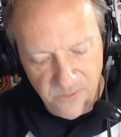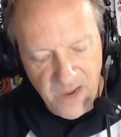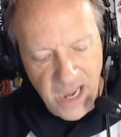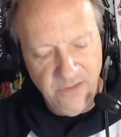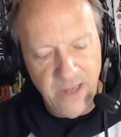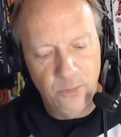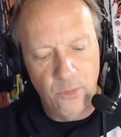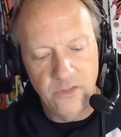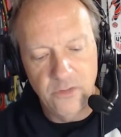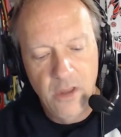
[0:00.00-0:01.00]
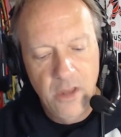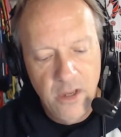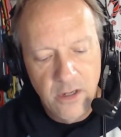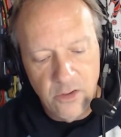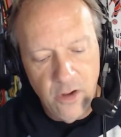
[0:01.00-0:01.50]
5A boys,
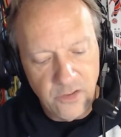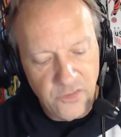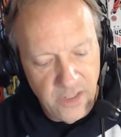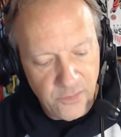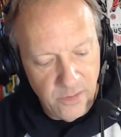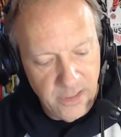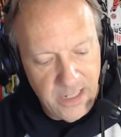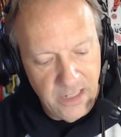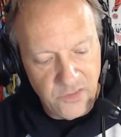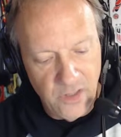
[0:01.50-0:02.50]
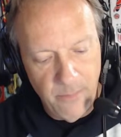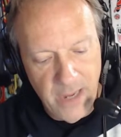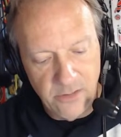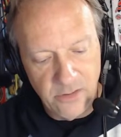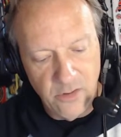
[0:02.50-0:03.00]
Clark Central and Kennesaw
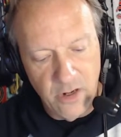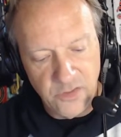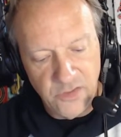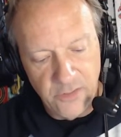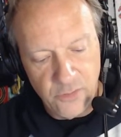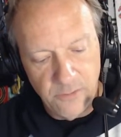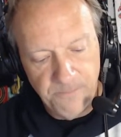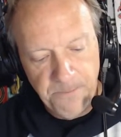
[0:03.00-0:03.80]
Mountain. Clark Central,